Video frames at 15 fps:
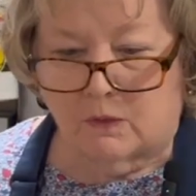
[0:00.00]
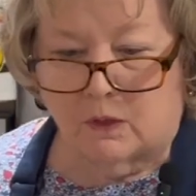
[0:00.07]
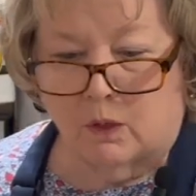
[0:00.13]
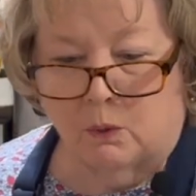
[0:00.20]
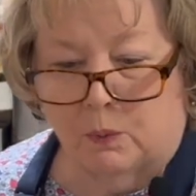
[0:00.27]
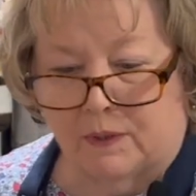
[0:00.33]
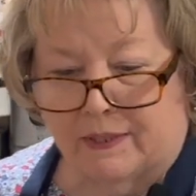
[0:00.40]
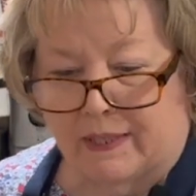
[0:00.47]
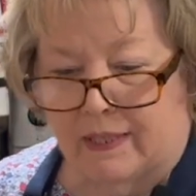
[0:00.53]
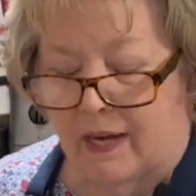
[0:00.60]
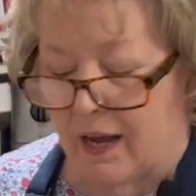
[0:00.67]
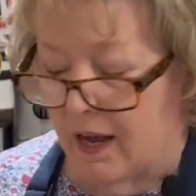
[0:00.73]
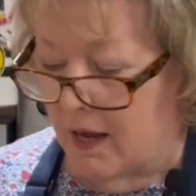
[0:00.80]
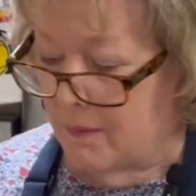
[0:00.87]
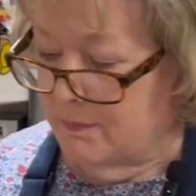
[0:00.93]
with a
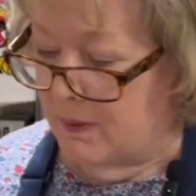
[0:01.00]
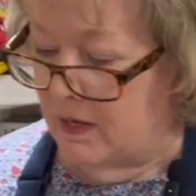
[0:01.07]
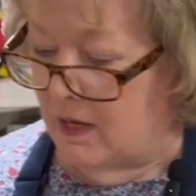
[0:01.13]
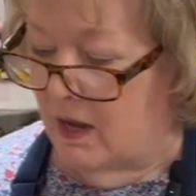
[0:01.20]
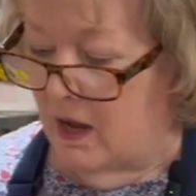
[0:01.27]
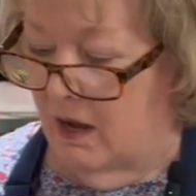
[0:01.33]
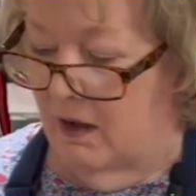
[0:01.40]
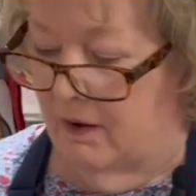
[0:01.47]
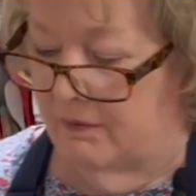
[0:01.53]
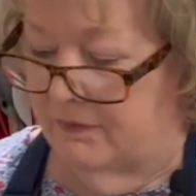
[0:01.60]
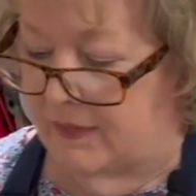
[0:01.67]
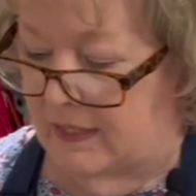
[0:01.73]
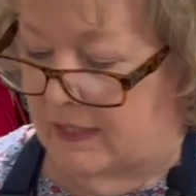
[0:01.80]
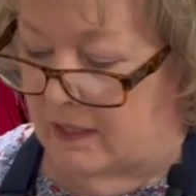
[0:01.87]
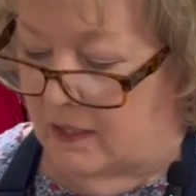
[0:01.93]
cup of
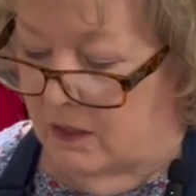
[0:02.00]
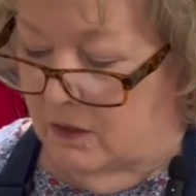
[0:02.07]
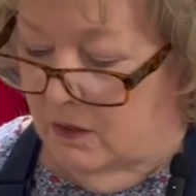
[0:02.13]
the